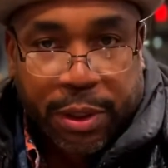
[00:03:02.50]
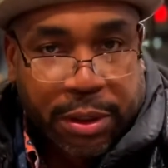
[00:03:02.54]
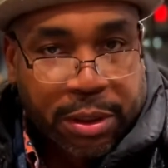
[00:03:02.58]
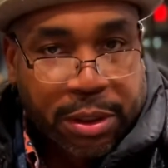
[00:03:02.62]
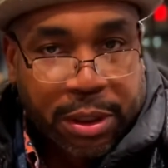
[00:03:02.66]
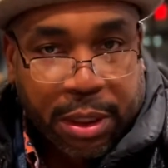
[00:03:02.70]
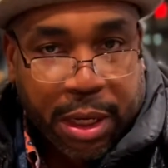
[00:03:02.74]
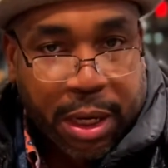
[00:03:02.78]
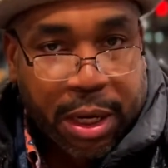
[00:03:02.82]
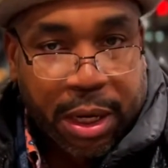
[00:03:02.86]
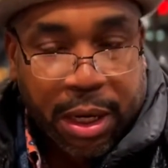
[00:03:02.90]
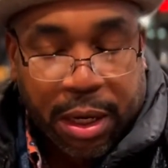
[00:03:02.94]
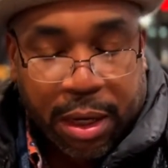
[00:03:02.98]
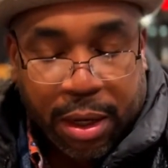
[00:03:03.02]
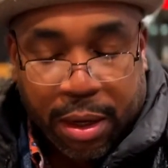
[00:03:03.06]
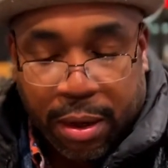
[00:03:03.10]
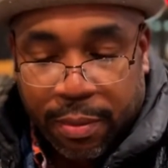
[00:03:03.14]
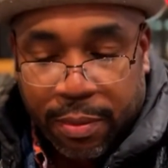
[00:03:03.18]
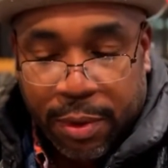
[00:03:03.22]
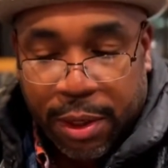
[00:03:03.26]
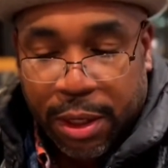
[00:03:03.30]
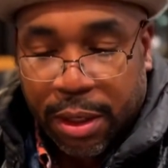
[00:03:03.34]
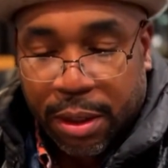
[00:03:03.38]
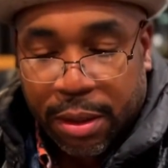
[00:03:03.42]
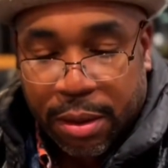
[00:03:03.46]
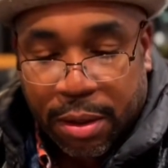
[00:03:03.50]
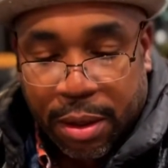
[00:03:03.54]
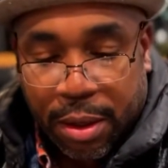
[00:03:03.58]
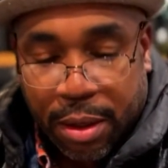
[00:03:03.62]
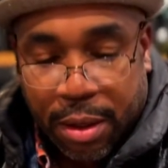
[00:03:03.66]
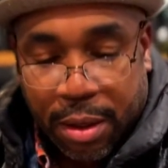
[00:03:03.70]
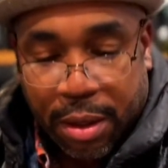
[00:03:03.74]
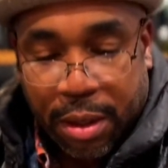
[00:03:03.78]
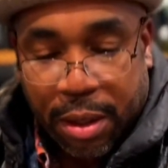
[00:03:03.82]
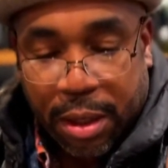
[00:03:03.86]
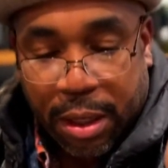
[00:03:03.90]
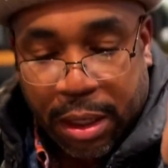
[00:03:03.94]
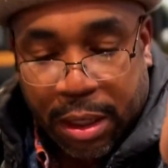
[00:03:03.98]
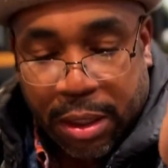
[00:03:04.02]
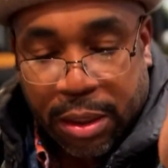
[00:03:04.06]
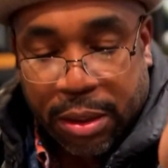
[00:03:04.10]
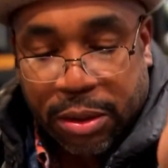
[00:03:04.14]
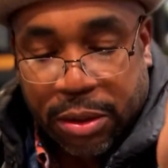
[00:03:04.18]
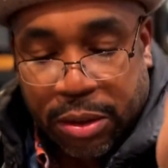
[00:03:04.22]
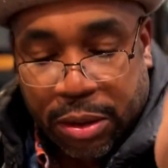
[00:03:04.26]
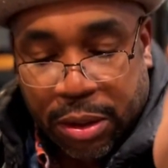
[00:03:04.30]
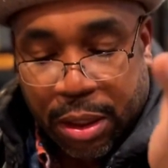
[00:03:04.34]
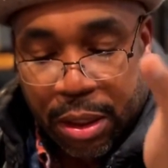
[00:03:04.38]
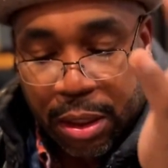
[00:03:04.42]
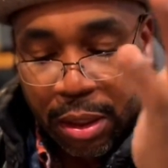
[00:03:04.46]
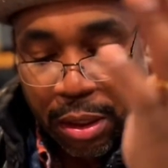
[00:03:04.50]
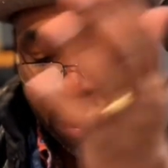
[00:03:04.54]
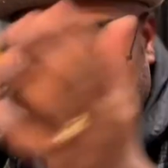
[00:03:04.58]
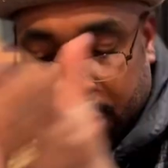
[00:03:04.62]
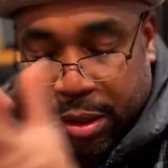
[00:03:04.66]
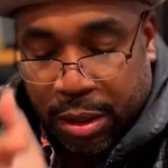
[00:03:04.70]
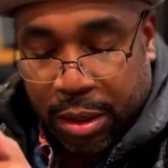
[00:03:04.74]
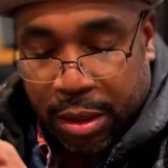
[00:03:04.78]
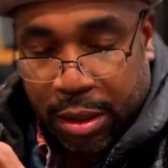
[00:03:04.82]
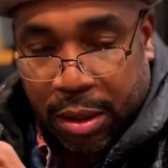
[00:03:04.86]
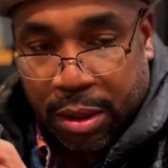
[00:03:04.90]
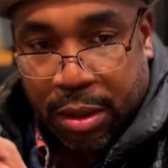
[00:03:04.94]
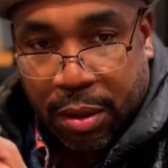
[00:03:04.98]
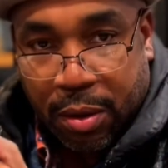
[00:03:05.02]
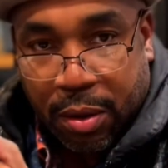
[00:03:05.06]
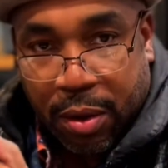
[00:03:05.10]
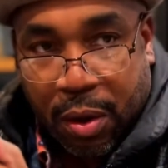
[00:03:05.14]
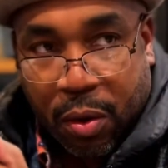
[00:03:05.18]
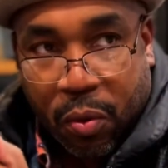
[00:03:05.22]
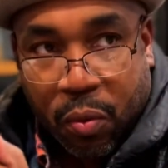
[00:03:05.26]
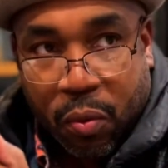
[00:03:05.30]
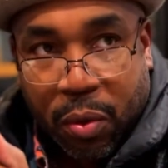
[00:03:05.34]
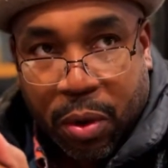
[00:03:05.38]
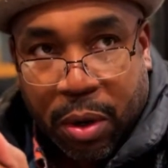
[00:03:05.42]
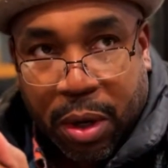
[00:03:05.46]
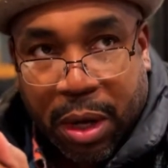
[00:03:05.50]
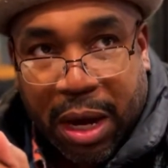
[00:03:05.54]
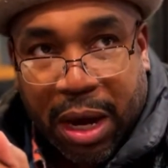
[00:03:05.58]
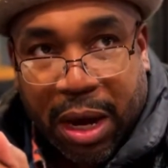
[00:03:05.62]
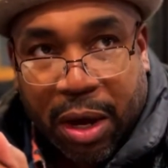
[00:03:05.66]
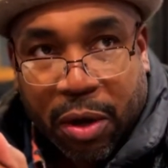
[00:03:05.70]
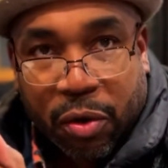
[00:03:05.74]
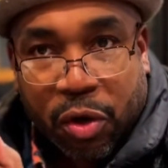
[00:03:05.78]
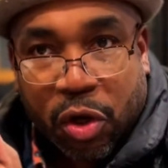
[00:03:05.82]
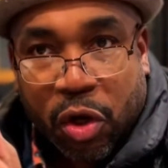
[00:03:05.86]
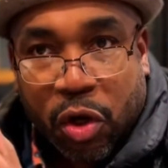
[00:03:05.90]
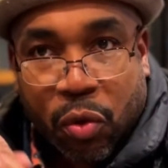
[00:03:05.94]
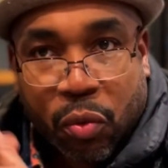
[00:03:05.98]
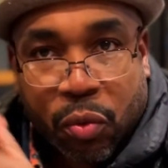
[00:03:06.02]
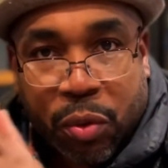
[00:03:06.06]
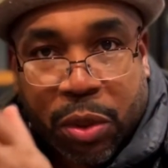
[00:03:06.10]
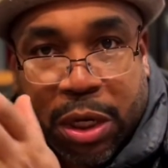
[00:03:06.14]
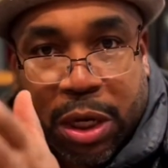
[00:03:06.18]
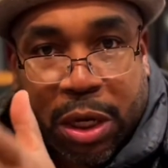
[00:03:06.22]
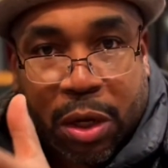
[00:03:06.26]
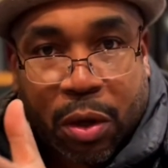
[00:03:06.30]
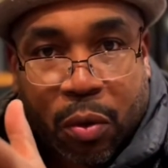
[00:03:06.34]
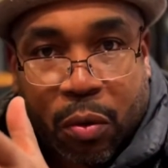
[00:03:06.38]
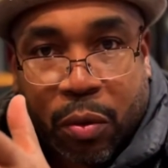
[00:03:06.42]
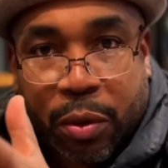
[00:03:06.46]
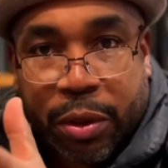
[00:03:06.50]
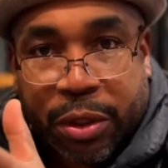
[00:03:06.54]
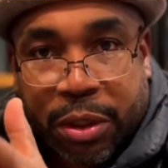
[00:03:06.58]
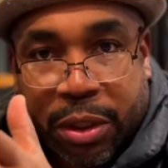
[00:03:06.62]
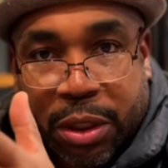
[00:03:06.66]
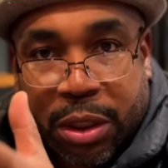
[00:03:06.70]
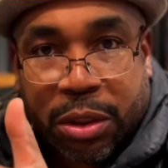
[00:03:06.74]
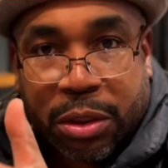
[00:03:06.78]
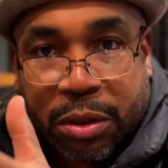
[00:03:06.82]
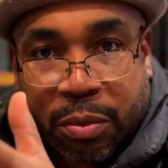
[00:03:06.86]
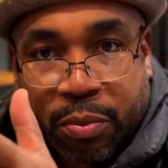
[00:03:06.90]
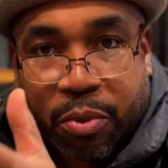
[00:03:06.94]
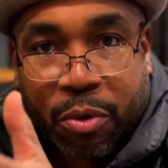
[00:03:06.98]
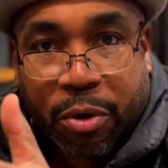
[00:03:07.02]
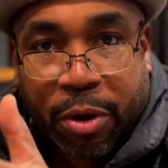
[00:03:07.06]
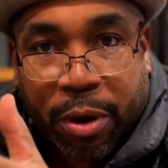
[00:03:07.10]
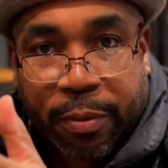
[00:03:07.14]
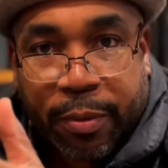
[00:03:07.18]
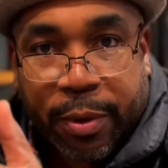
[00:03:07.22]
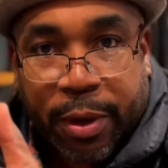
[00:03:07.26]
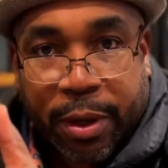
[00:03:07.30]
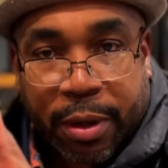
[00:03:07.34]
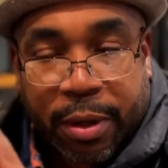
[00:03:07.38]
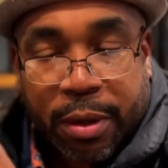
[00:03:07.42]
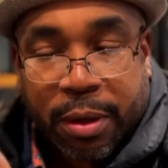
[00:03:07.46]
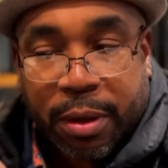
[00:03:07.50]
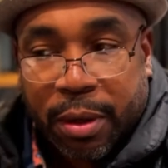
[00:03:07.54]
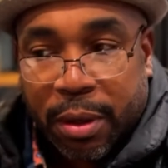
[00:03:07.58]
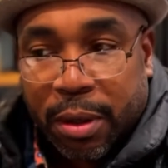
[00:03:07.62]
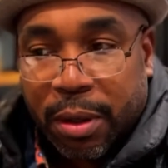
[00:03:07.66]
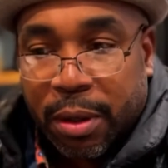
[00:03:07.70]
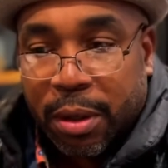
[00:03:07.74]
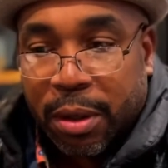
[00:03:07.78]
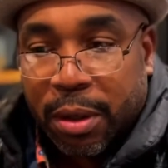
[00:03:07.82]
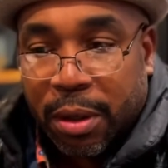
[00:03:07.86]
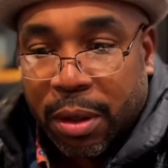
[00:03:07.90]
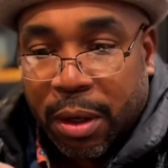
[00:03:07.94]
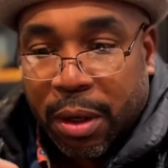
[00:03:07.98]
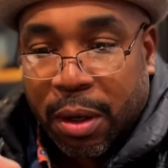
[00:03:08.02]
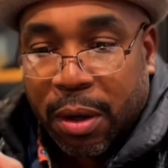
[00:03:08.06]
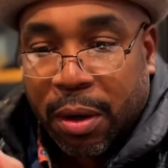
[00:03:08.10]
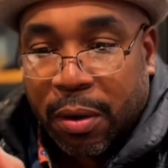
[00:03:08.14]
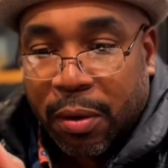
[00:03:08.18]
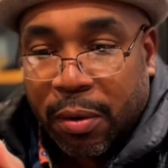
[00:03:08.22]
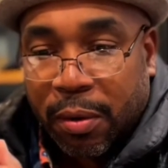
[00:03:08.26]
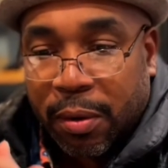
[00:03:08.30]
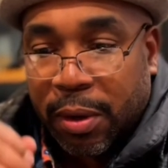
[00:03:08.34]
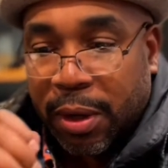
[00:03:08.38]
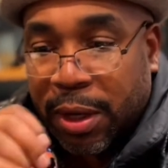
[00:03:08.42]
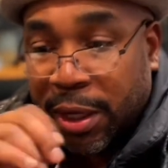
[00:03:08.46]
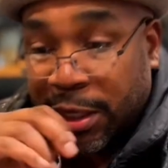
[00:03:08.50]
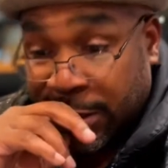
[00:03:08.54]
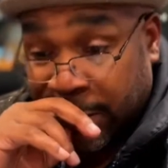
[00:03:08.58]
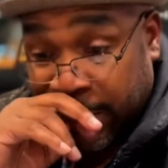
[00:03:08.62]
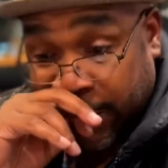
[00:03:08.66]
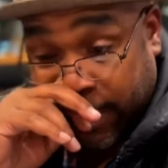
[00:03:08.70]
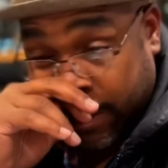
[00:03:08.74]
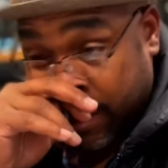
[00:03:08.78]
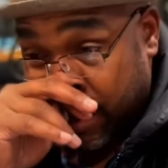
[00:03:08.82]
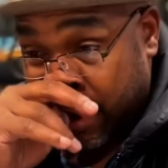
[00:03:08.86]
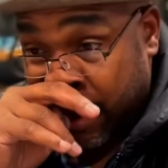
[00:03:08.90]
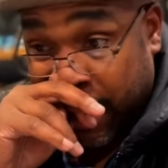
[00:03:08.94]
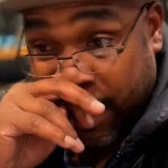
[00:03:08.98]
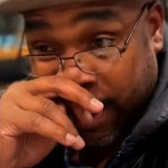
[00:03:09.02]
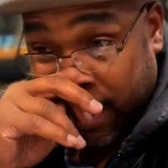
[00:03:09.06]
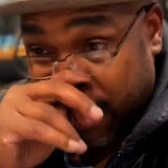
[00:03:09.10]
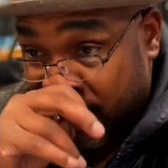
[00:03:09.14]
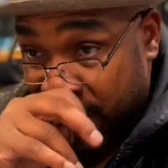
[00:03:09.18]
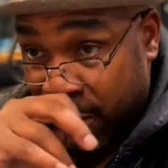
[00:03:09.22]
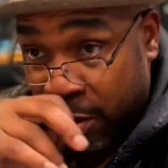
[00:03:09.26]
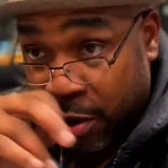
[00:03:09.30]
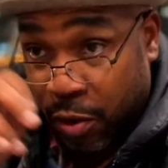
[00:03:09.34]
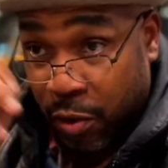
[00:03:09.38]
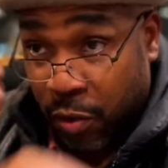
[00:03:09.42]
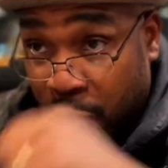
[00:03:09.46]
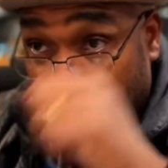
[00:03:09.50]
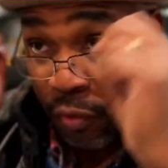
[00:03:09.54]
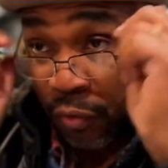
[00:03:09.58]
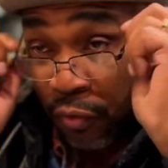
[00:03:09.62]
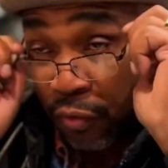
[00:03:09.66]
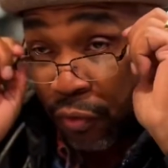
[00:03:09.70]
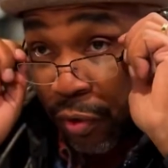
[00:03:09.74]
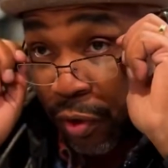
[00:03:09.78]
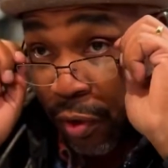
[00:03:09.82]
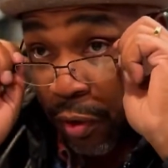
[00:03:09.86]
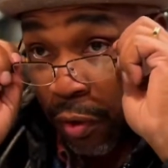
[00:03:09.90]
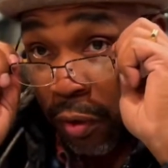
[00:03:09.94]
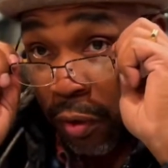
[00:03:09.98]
today. I mean, it is how do you deal with disappointment? As a kid, I had no real